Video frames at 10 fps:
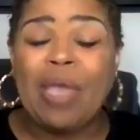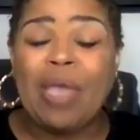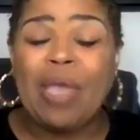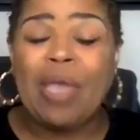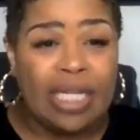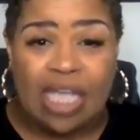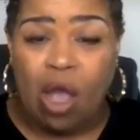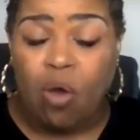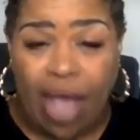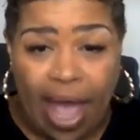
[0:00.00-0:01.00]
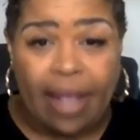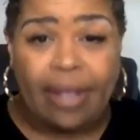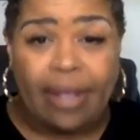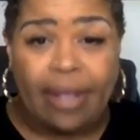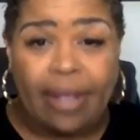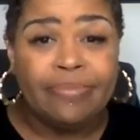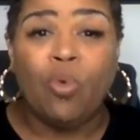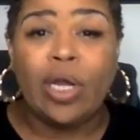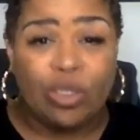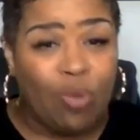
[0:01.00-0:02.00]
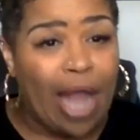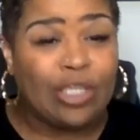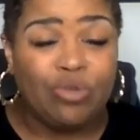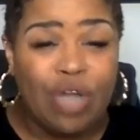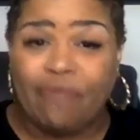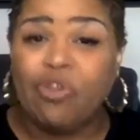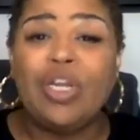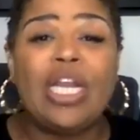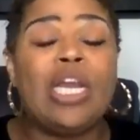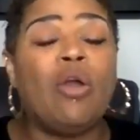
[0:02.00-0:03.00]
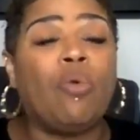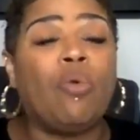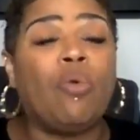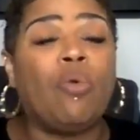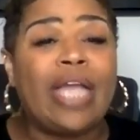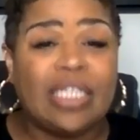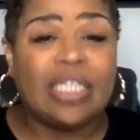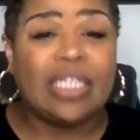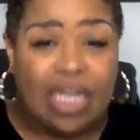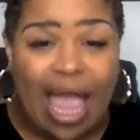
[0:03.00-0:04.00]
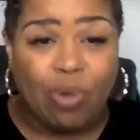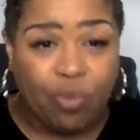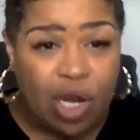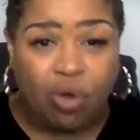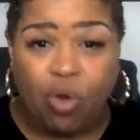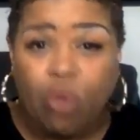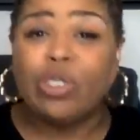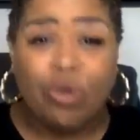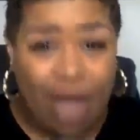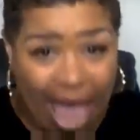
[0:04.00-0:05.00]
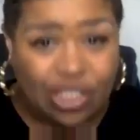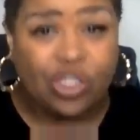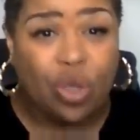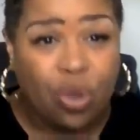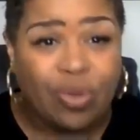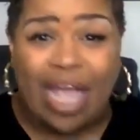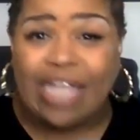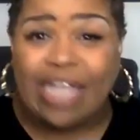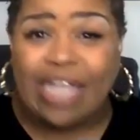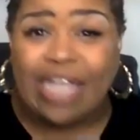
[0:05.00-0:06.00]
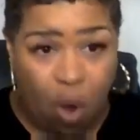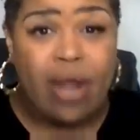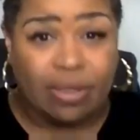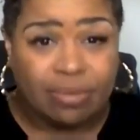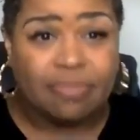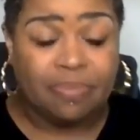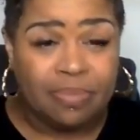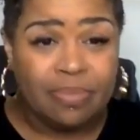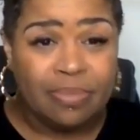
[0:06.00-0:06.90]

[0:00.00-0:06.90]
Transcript: to spirit and say, okay, what do I do now? If you need a little rest and need time to regroup, do that too. That's important.